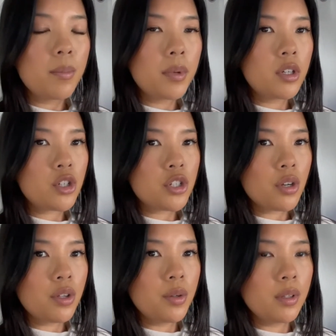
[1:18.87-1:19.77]
to show
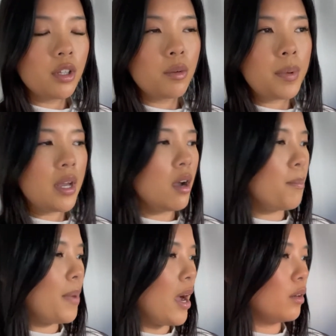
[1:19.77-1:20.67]
you a little bit
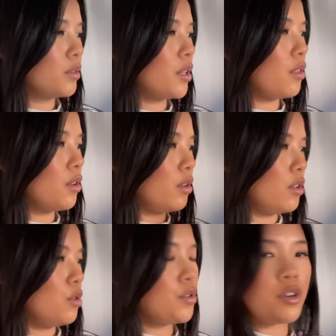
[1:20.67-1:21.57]
about the
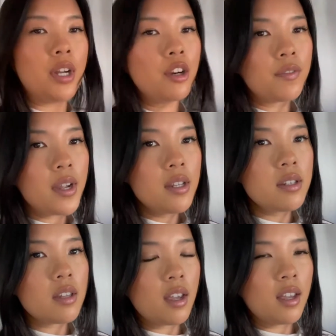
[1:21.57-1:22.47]
user interface
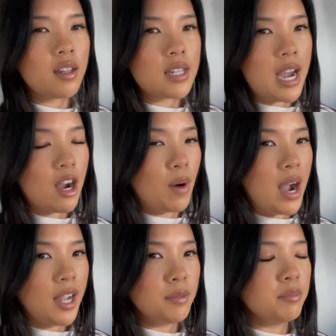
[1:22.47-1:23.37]
and how
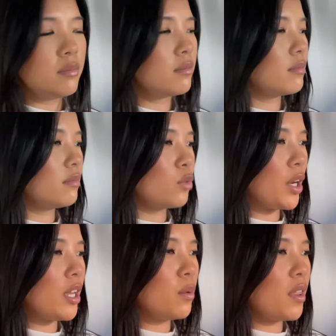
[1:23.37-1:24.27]
I'm
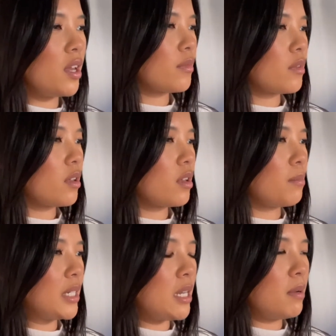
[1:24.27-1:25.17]
working with it
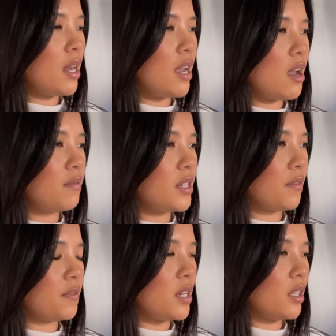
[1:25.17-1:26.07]
my team and I have
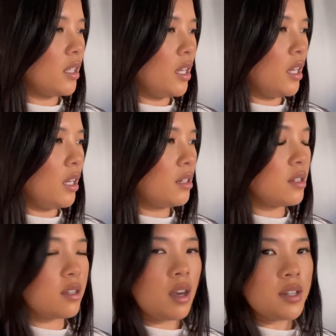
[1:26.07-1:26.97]
definitely
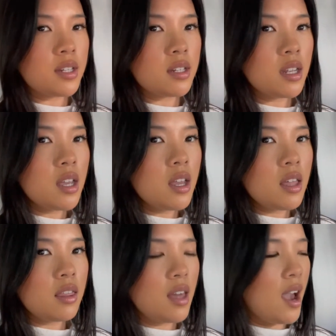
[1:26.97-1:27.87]
discussed
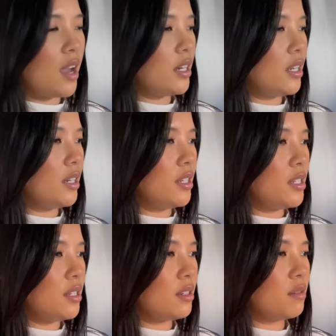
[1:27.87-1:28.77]
that it
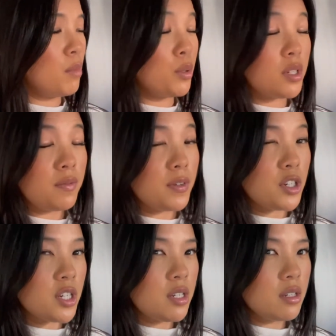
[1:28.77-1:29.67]
is most
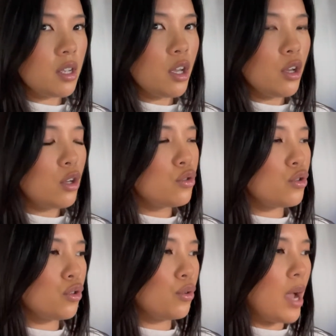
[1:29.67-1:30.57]
efficient
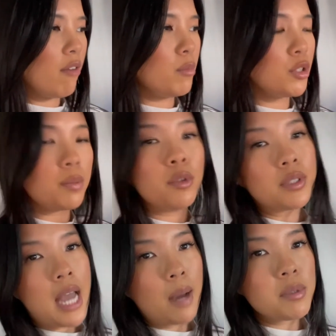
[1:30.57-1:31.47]
to have multiple
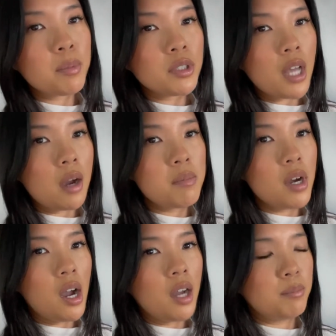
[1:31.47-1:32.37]
tabs pulled up
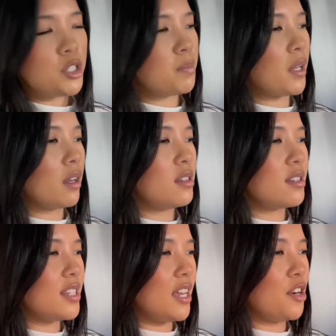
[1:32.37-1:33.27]
um, just because
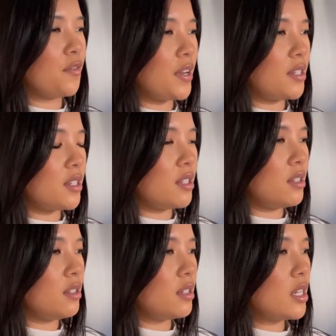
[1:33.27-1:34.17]
the interface is